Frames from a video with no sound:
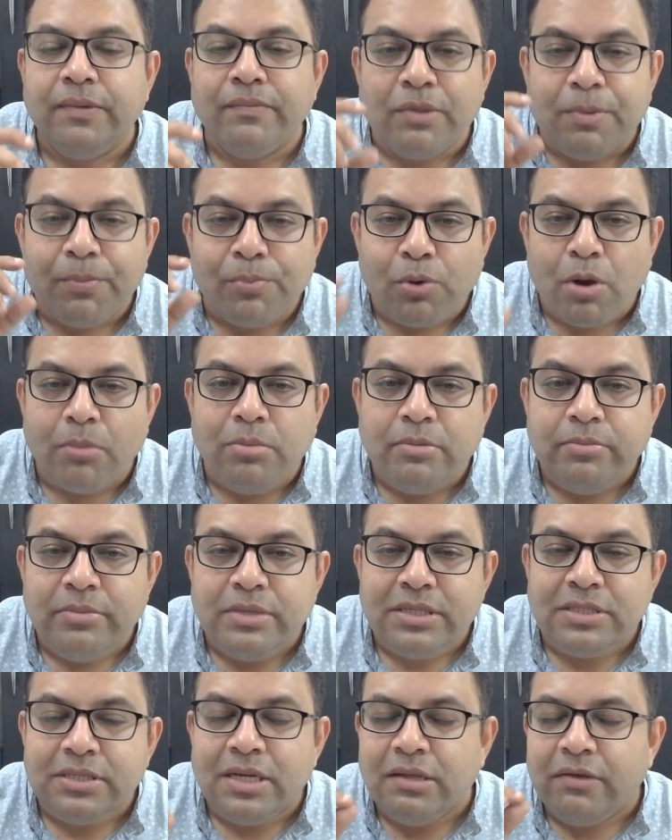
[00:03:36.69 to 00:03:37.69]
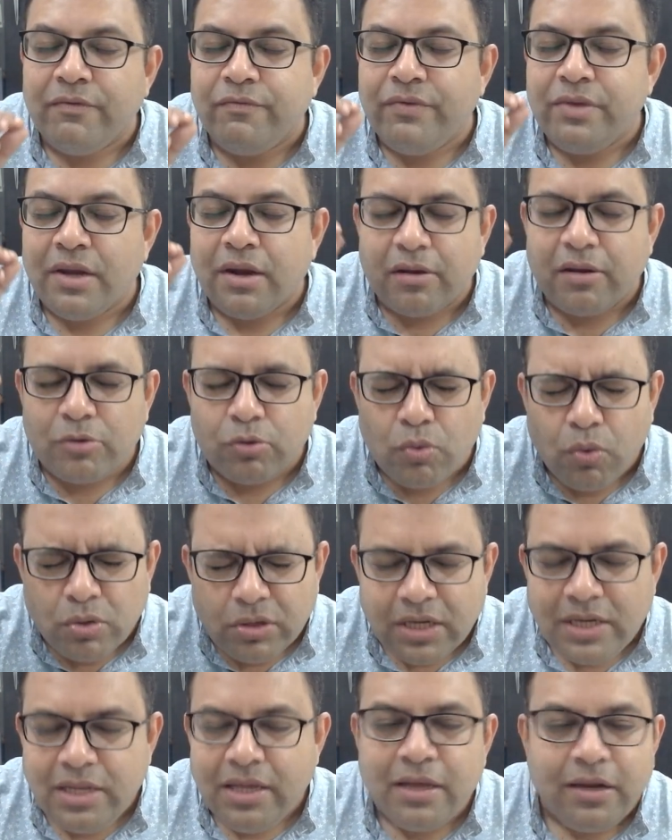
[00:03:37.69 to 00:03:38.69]
The problem is that if we are
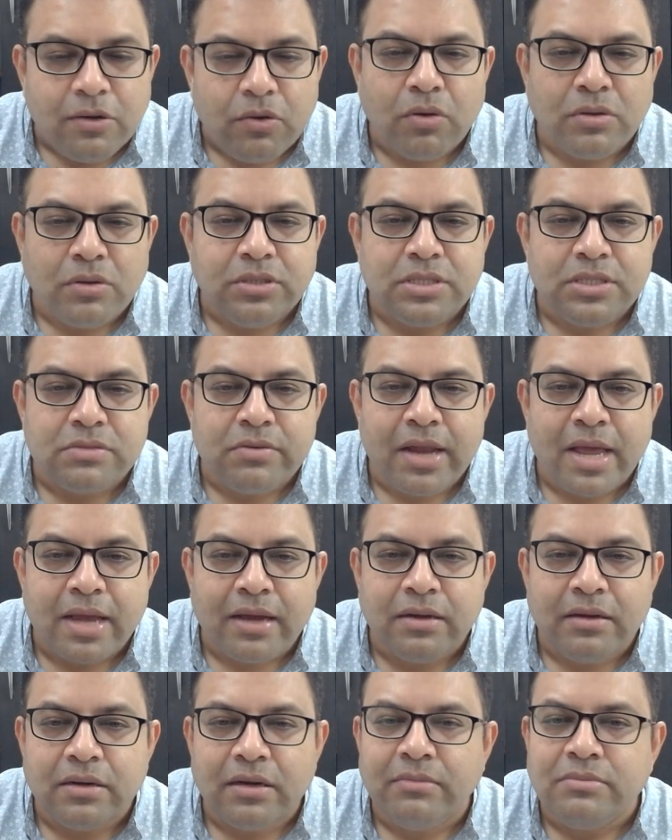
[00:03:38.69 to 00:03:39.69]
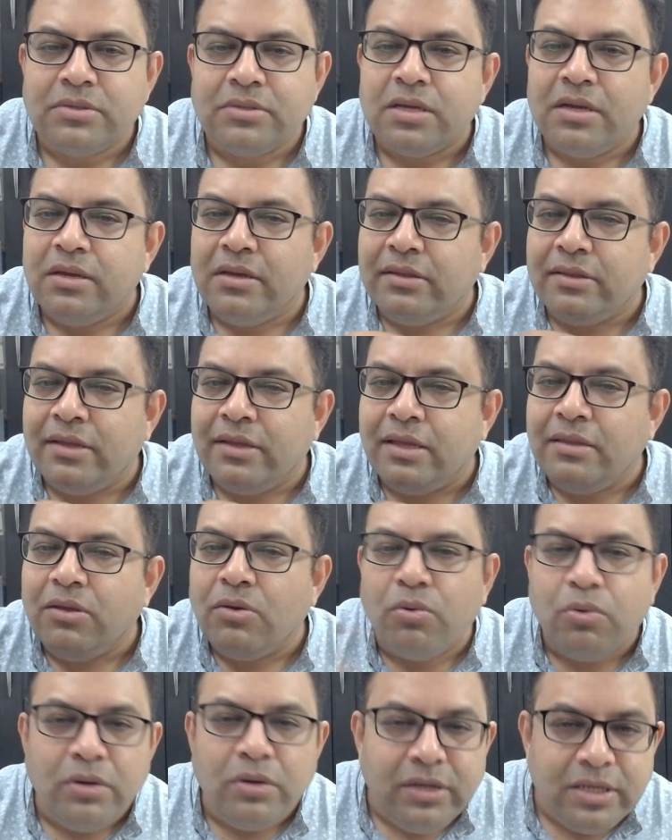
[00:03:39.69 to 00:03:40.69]
totally unconscious when anger comes, then the
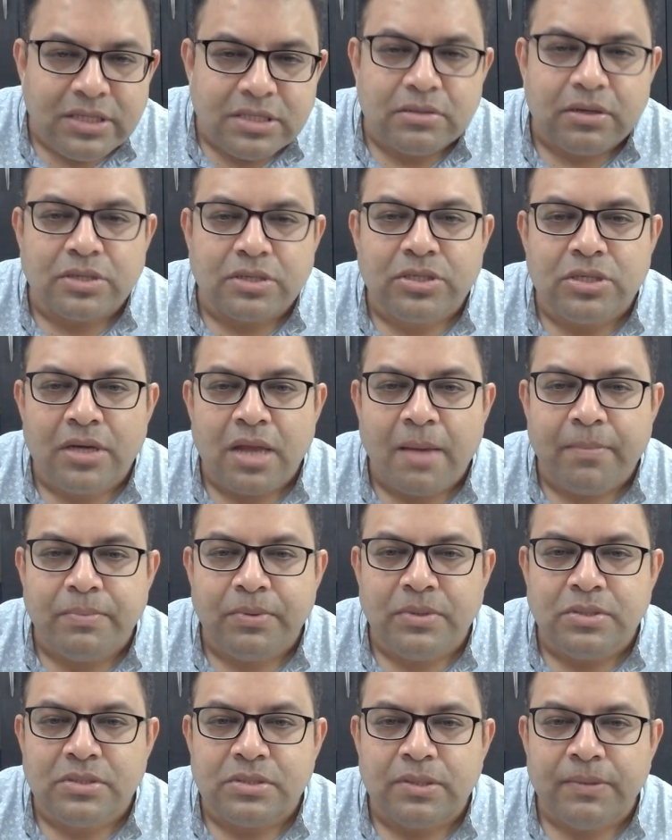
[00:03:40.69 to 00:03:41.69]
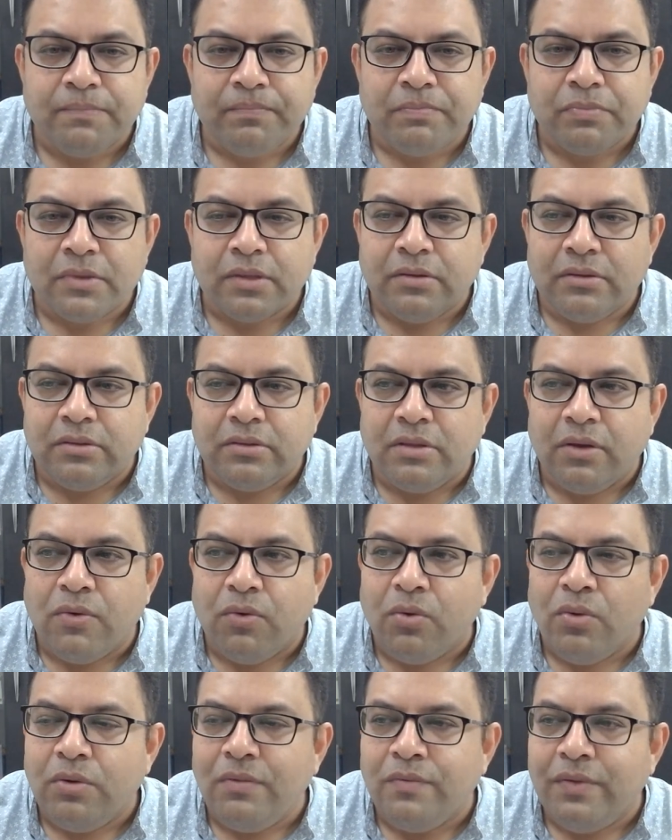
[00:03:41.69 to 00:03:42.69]
whole destruction happens, the
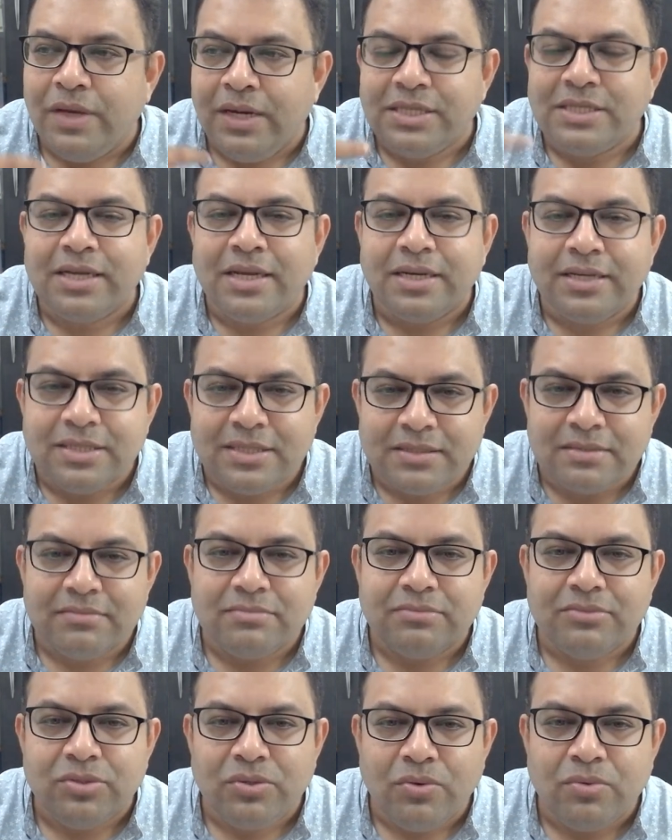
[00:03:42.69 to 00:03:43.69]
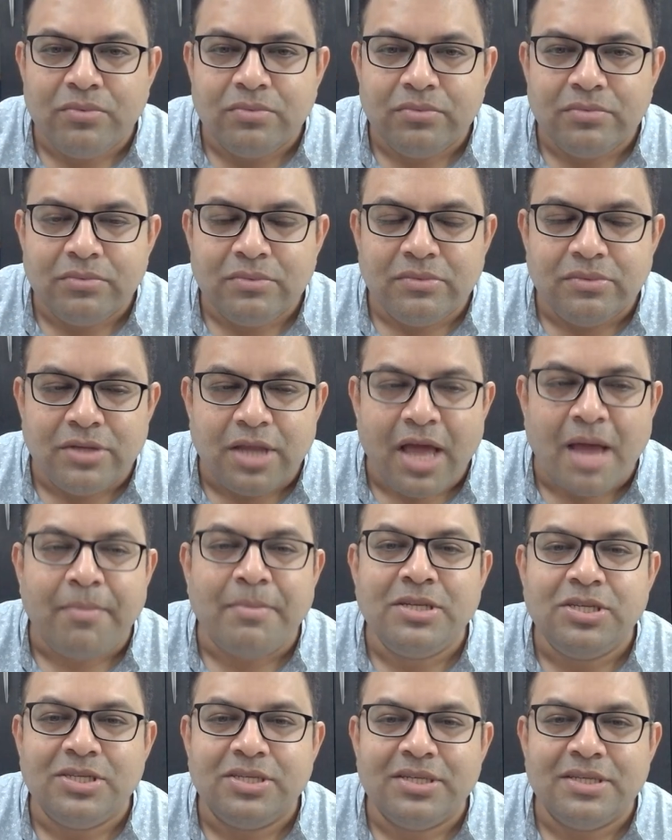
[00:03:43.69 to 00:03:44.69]
whole village gets, you know,
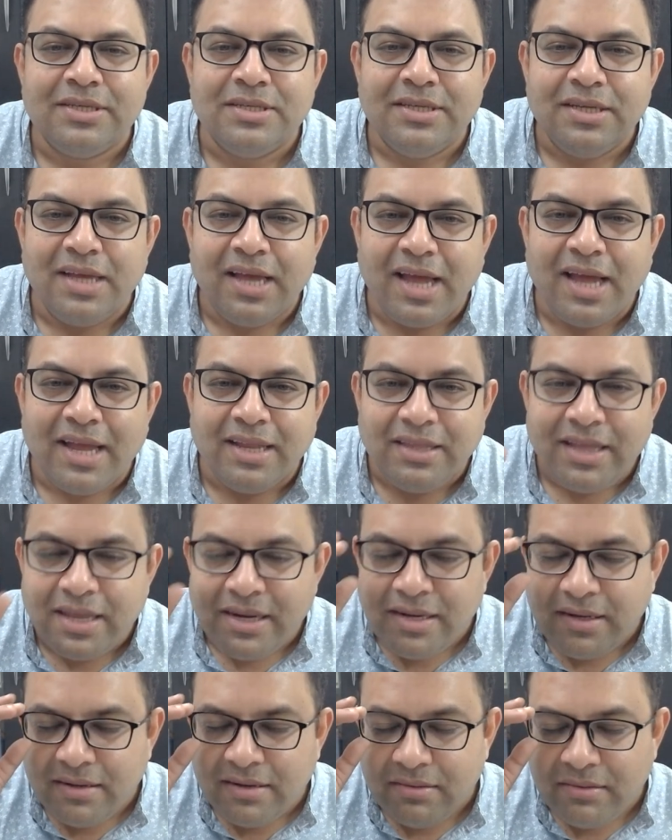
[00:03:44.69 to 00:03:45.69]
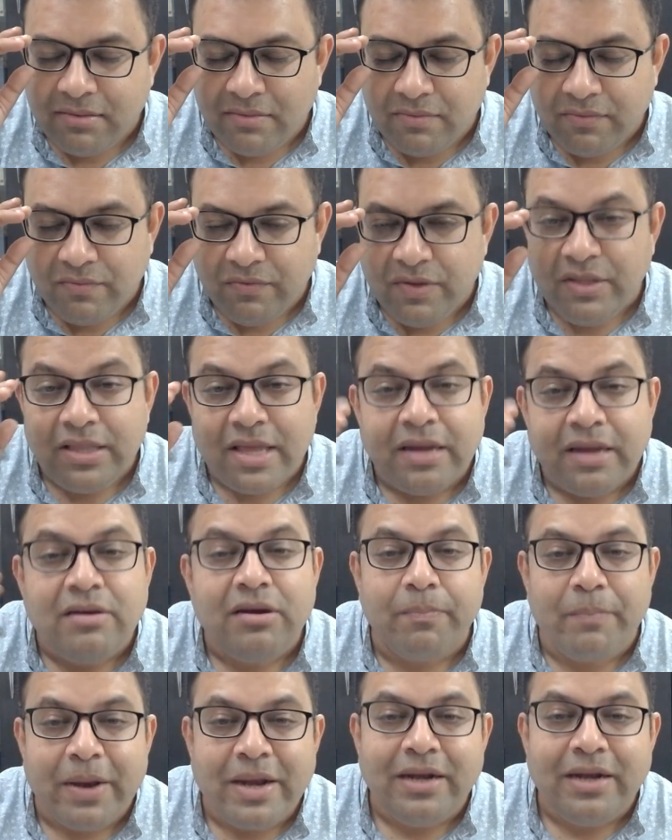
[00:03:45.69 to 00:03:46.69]
damaged, and then we then
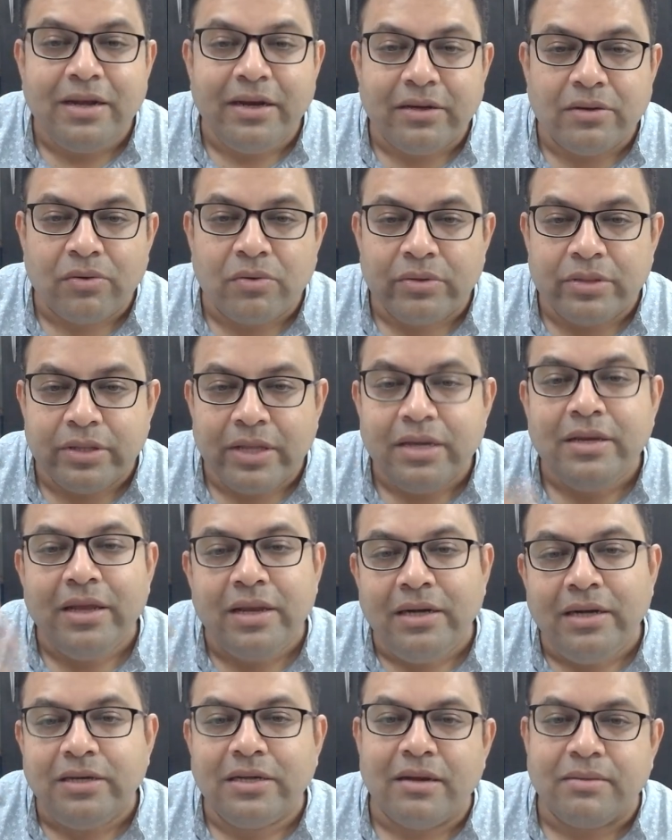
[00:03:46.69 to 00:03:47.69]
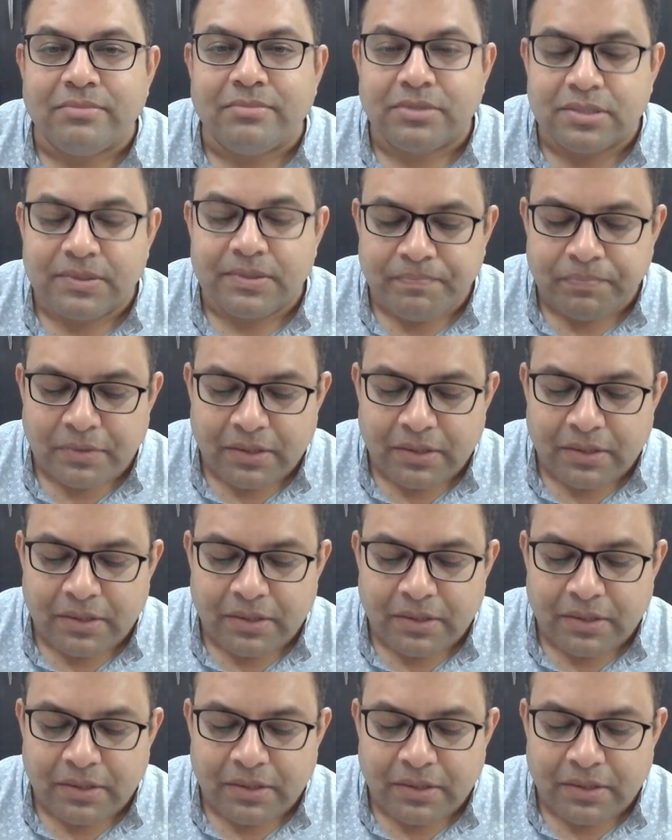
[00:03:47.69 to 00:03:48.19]
repent later on, then guilt comes.